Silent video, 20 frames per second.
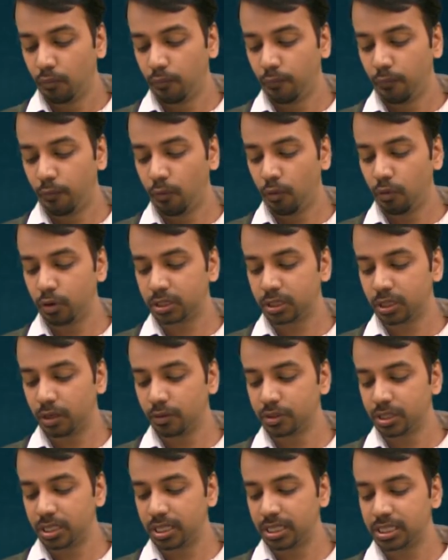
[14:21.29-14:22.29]

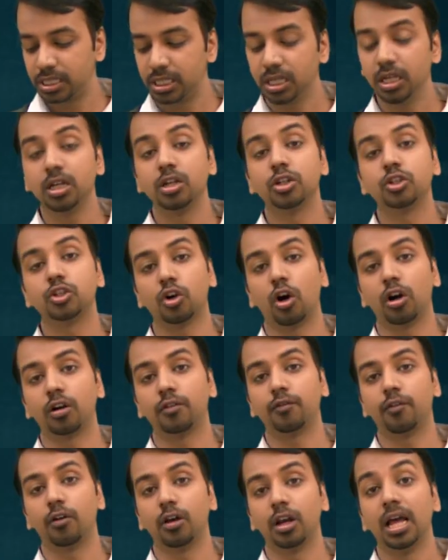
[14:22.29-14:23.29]
4,000 is the
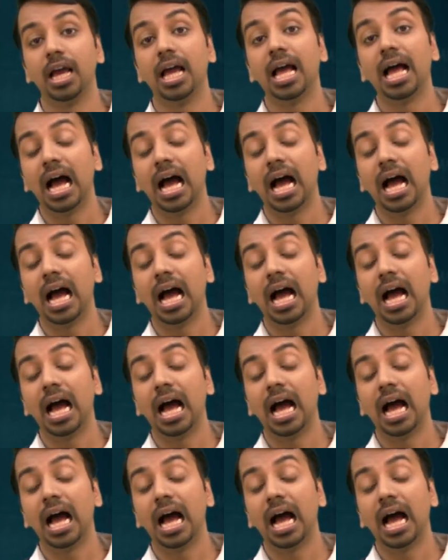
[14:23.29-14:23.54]
shortfall.